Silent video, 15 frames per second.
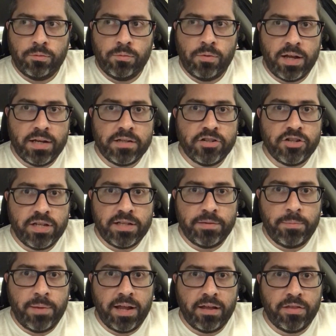Why did you need
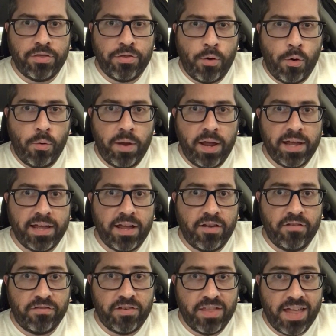to make a throwaway
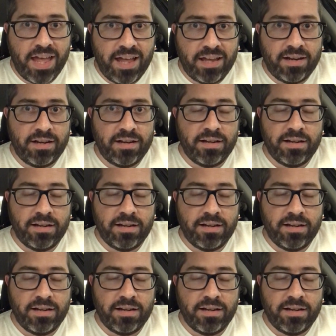account for that?